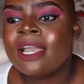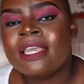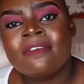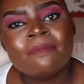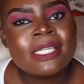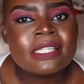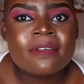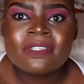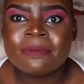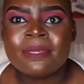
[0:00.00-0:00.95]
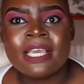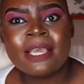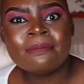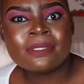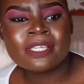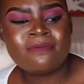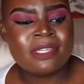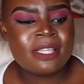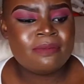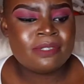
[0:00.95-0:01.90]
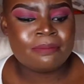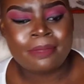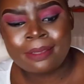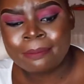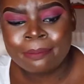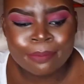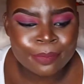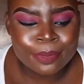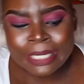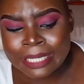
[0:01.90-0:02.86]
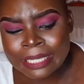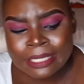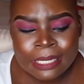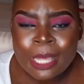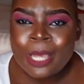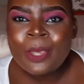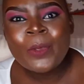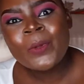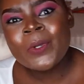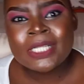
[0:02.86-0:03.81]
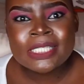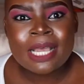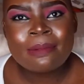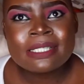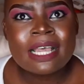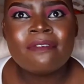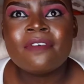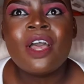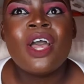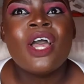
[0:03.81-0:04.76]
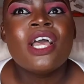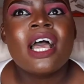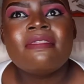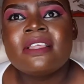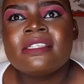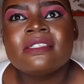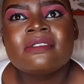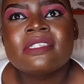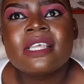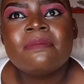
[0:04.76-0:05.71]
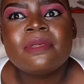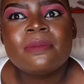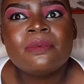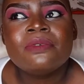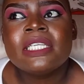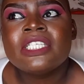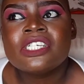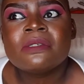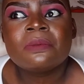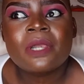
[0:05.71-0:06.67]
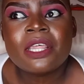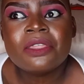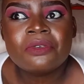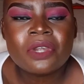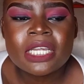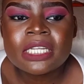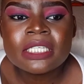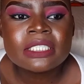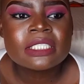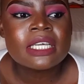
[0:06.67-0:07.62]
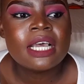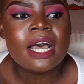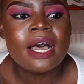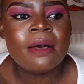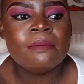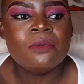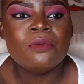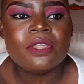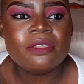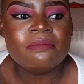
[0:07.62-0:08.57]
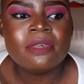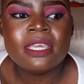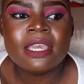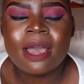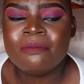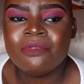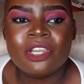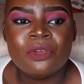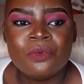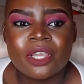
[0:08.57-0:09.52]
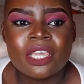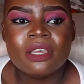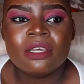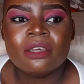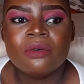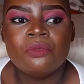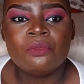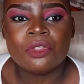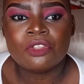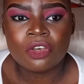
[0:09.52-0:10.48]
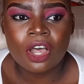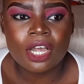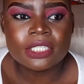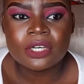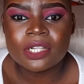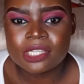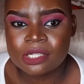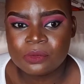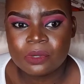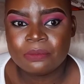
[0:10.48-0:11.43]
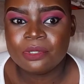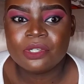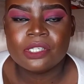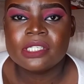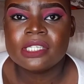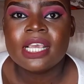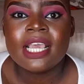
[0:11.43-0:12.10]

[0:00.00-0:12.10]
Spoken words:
give myself some hips, give myself some booty, you know, all that type of stuff. And then some people really just play through it. With me, I'm really working with God on this one, because